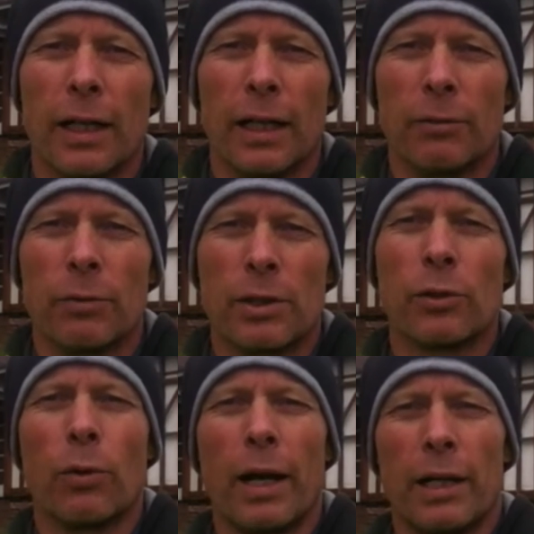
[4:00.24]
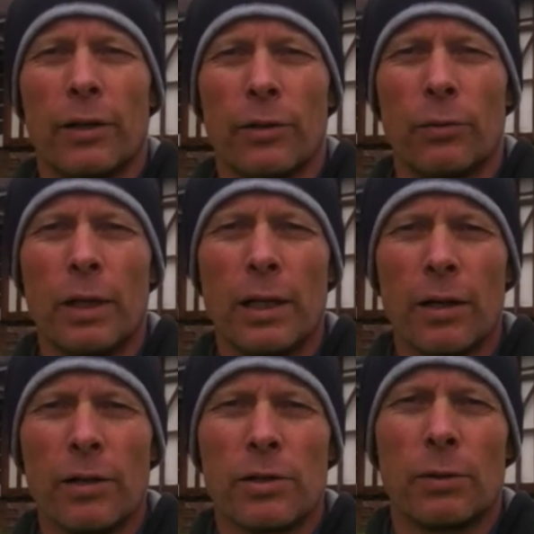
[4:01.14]
Uh, we're still waiting on the
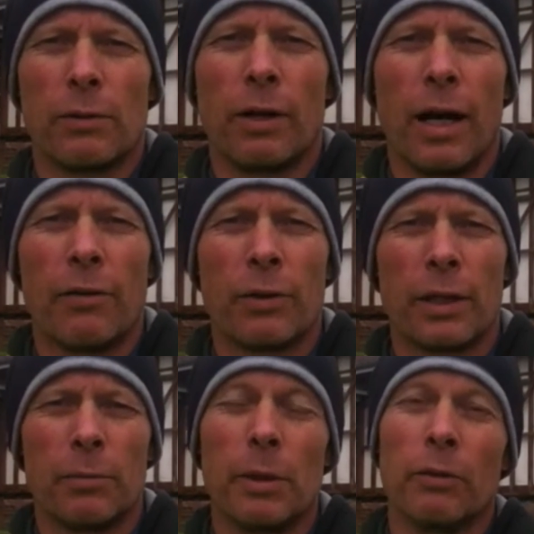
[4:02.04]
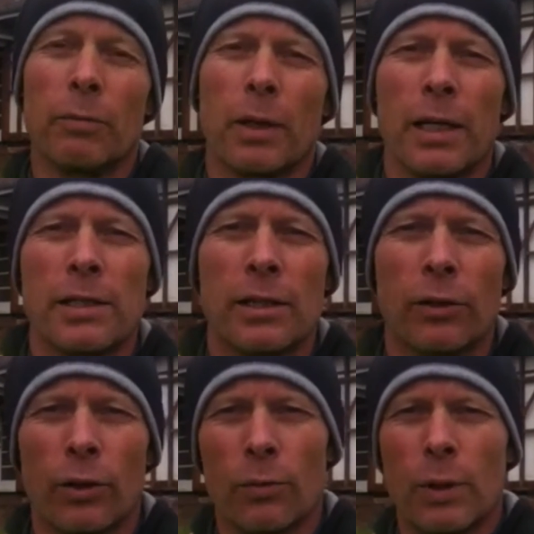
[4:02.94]
windows to arrive, we're going to be replacing
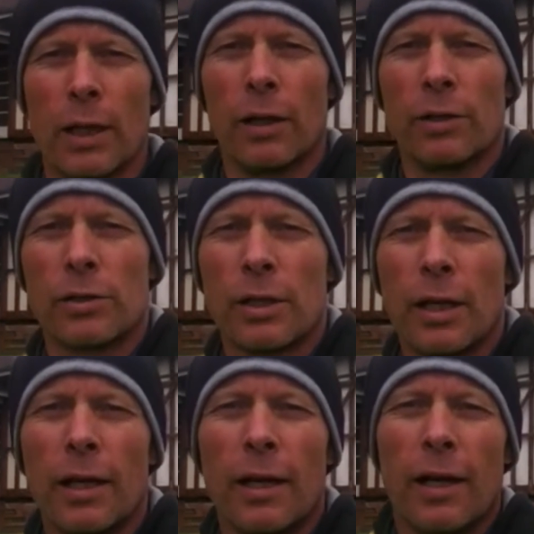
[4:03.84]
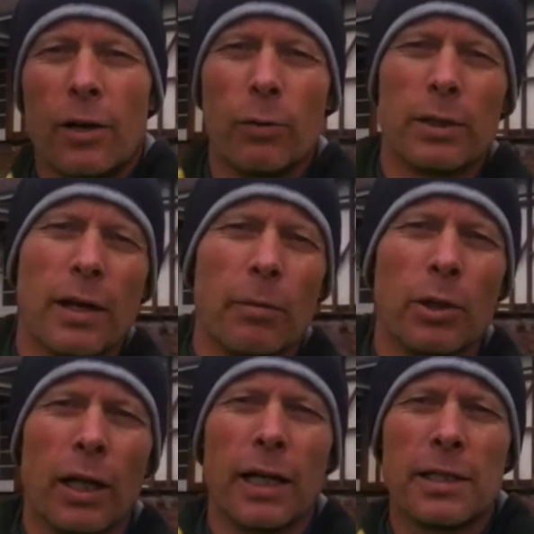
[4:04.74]
all the windows with double
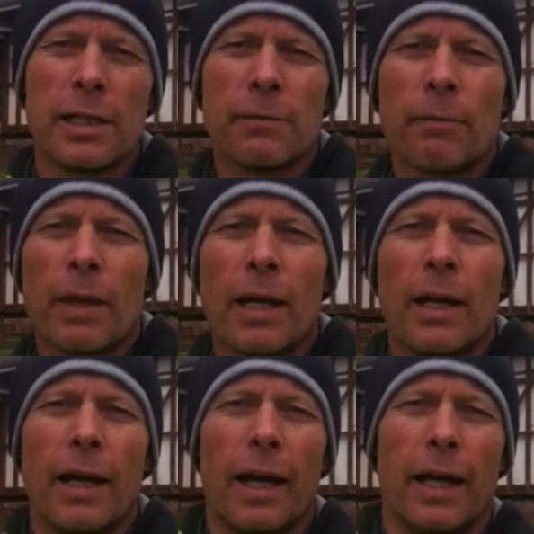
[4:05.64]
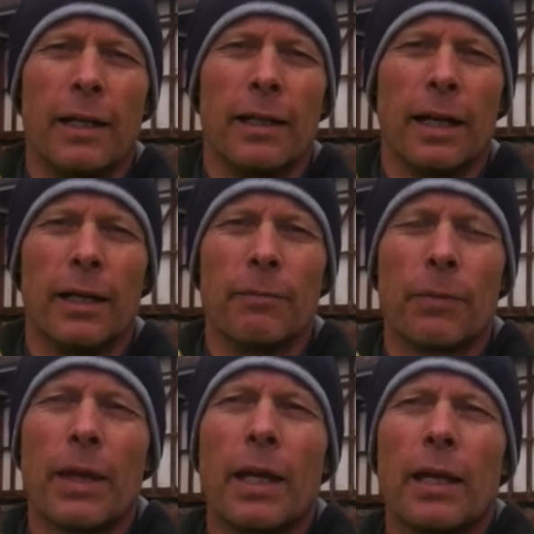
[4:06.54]
glazing and um,
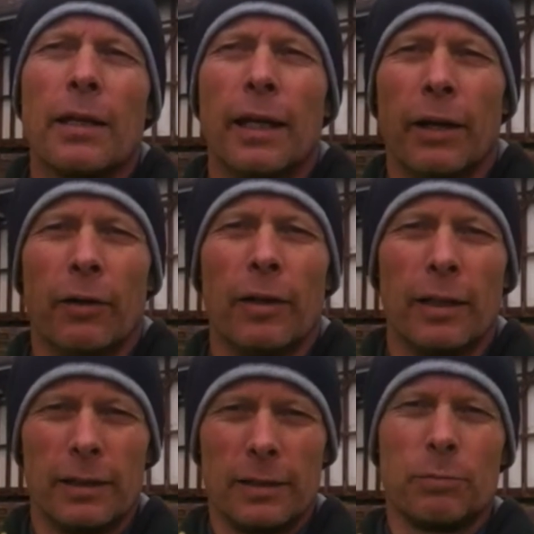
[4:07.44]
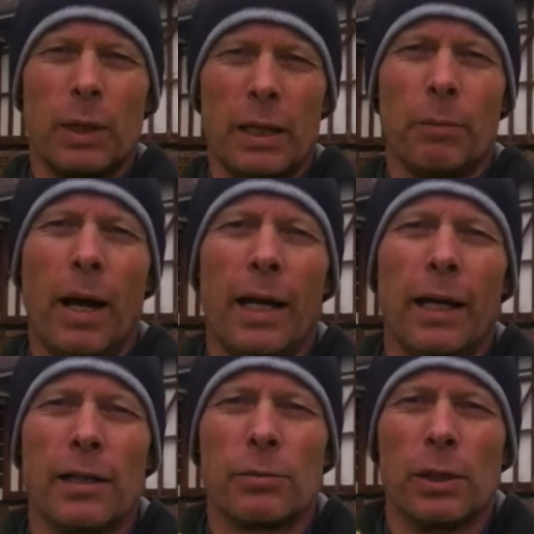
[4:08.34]
they're being made
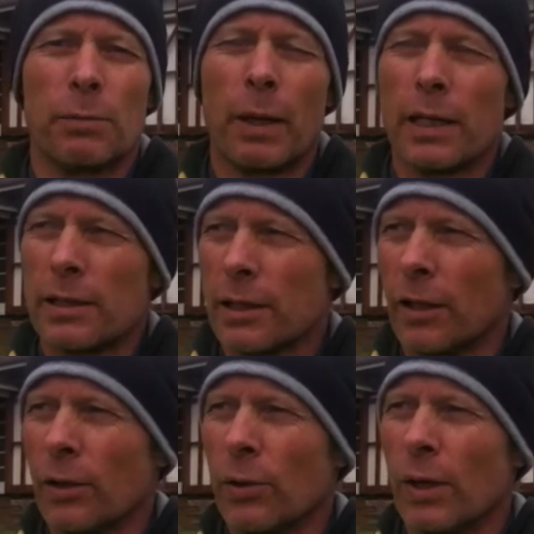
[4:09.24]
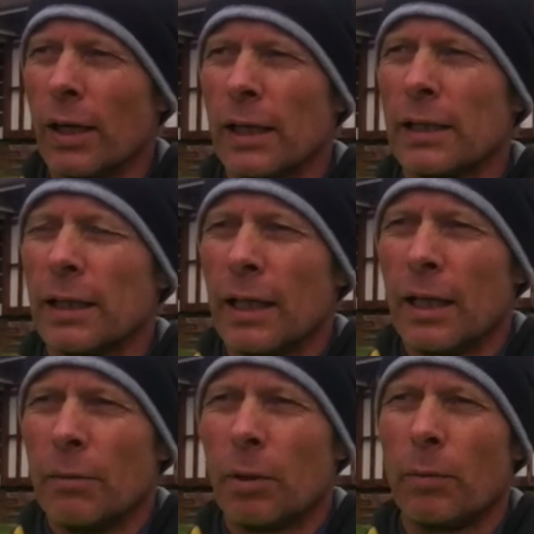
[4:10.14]
as we speak so uh,
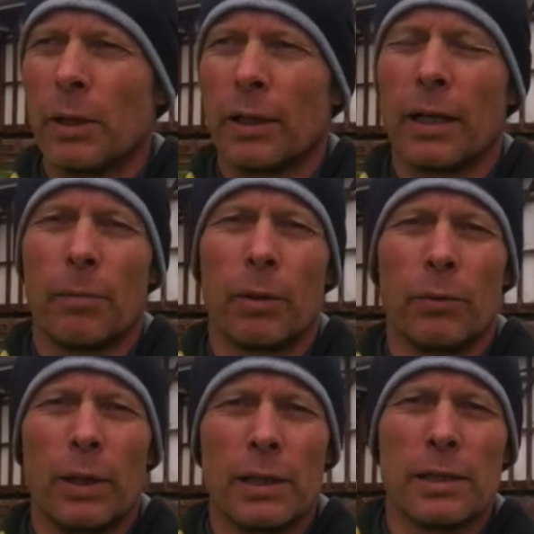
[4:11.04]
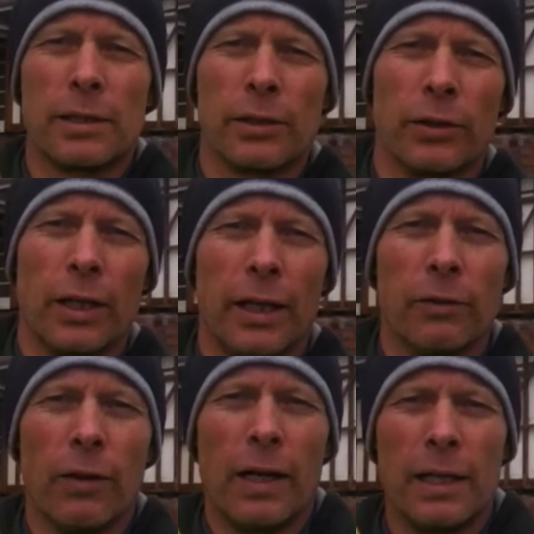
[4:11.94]
probably got a couple of weeks until they're
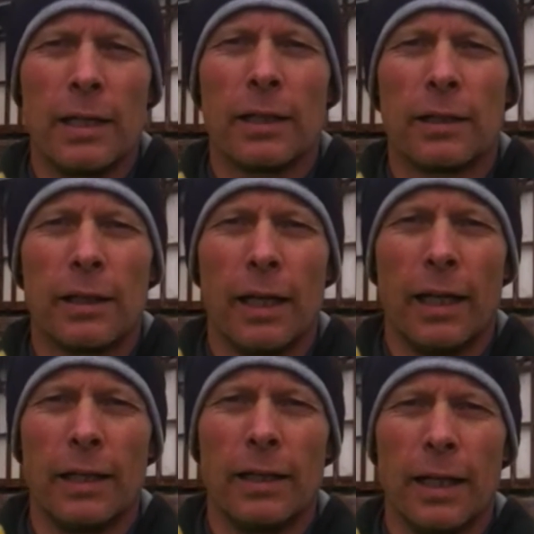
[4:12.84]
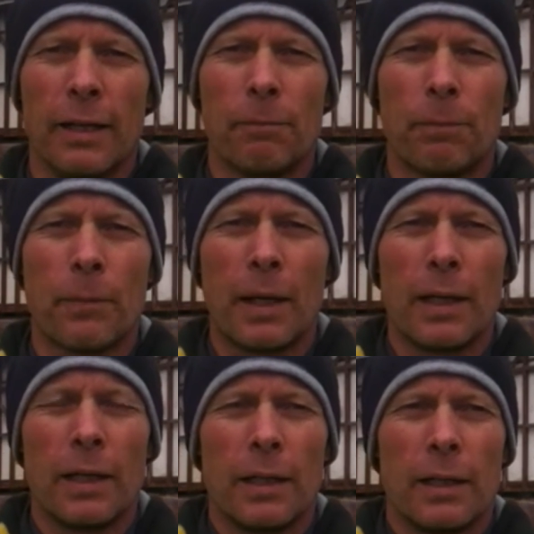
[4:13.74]
ready and um,